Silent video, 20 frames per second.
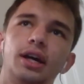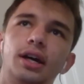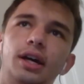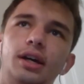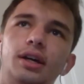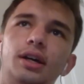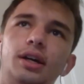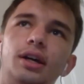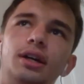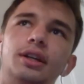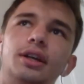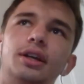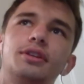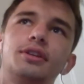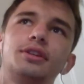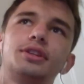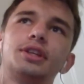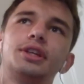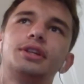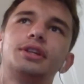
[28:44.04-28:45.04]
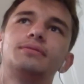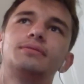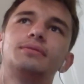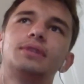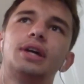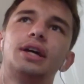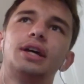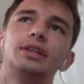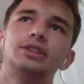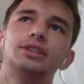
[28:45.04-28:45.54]
another thing
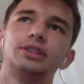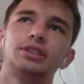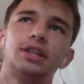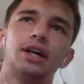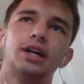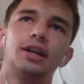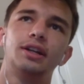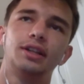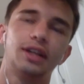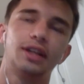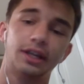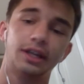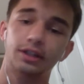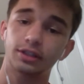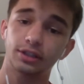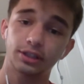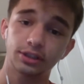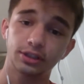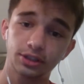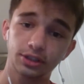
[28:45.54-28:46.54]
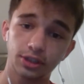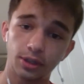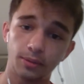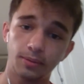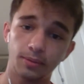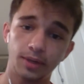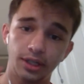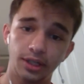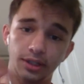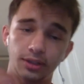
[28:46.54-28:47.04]
that I just thought, like, there's so
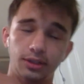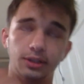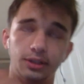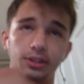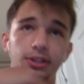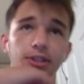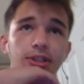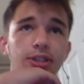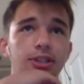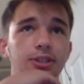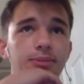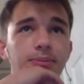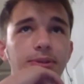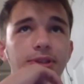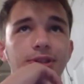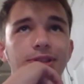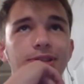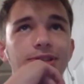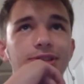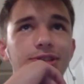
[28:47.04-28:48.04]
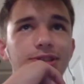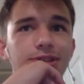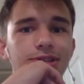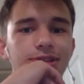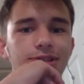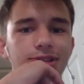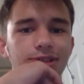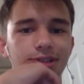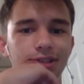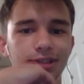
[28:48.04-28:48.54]
many learning
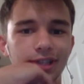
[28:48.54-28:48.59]
experiences that